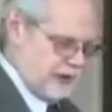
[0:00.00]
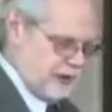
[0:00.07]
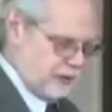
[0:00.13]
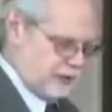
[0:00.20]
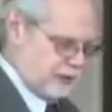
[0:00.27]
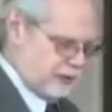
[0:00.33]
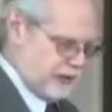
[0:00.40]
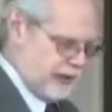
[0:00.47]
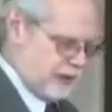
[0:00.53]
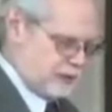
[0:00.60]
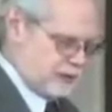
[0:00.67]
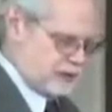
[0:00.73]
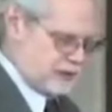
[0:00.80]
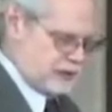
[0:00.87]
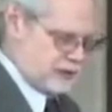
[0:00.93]
For
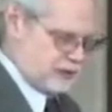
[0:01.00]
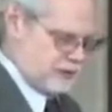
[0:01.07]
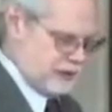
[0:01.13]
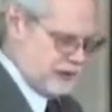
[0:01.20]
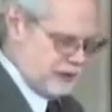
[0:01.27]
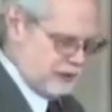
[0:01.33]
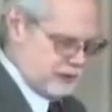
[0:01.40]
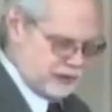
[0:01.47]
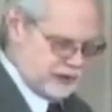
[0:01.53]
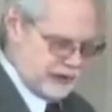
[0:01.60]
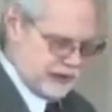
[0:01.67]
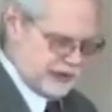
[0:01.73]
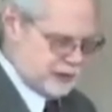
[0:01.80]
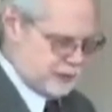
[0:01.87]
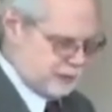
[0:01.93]
thousands of years,
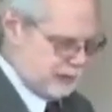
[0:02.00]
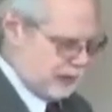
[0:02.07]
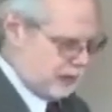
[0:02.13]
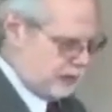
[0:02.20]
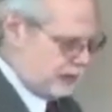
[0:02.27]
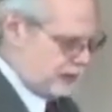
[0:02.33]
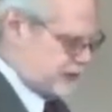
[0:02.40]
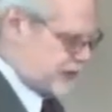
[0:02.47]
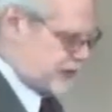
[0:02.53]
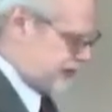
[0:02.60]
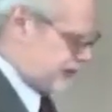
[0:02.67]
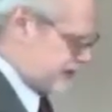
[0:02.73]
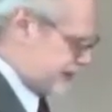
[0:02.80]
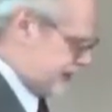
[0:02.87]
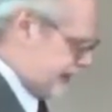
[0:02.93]
explorers on
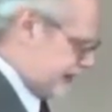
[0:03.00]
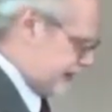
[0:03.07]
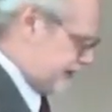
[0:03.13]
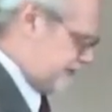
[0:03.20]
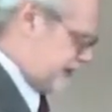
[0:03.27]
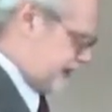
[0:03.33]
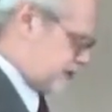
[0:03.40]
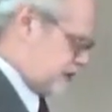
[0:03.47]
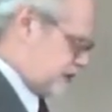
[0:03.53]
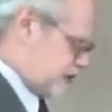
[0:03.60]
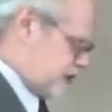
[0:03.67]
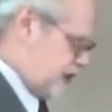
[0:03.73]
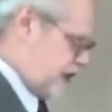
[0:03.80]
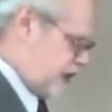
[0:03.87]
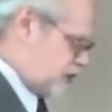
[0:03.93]
sailing
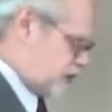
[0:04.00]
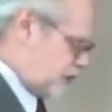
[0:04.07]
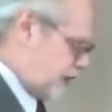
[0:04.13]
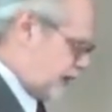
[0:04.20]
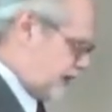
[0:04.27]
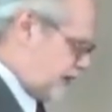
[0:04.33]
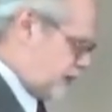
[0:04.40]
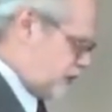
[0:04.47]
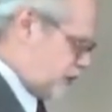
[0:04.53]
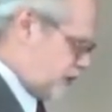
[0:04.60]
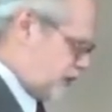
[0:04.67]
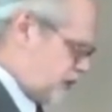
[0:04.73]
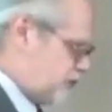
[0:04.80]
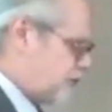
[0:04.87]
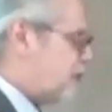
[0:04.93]
vessels traded
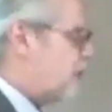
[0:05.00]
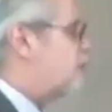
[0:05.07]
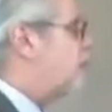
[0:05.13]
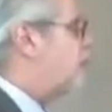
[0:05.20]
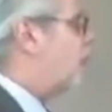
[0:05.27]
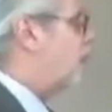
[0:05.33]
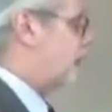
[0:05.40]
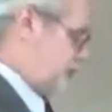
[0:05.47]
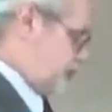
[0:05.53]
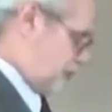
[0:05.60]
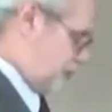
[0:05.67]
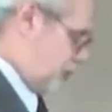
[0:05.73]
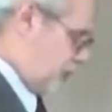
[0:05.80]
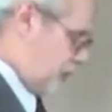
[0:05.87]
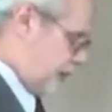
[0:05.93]
goods from port to
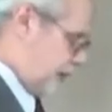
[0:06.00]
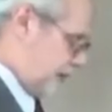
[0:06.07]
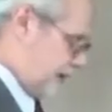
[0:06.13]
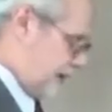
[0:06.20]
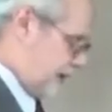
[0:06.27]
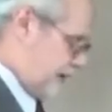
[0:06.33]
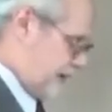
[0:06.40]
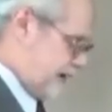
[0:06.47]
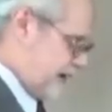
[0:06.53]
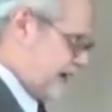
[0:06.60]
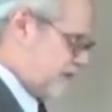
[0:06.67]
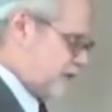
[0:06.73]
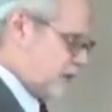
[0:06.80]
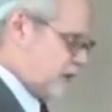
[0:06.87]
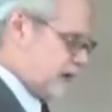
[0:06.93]
port,
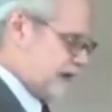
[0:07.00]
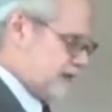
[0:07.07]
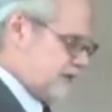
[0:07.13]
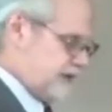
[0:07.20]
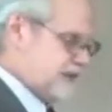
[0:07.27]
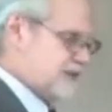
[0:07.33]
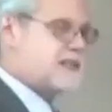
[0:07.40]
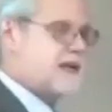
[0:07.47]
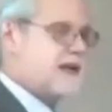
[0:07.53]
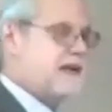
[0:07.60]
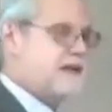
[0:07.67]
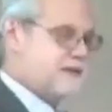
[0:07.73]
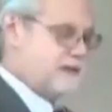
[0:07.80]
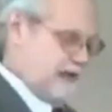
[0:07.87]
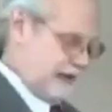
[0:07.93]
never leaving sight
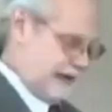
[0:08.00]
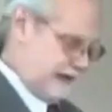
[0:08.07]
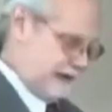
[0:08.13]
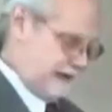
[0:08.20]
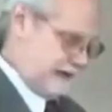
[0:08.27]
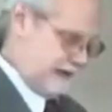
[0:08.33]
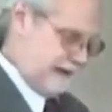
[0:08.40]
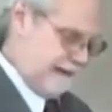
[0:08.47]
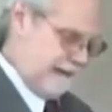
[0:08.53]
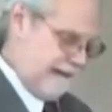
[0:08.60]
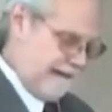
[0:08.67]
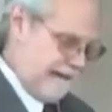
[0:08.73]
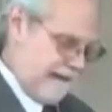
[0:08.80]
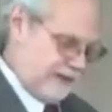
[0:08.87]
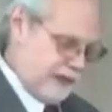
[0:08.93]
of land.
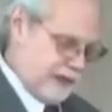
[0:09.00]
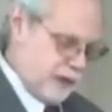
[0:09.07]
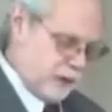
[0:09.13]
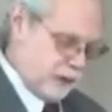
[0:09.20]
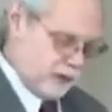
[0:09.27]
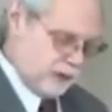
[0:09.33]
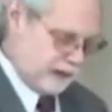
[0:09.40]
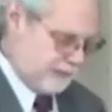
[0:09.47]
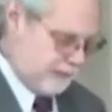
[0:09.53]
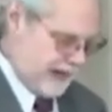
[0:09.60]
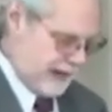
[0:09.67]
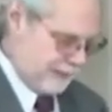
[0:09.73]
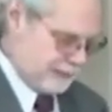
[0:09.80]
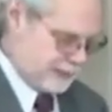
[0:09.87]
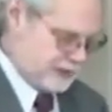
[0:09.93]
The early
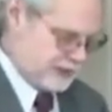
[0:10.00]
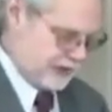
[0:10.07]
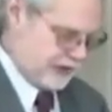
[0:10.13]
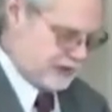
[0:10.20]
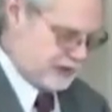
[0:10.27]
maps and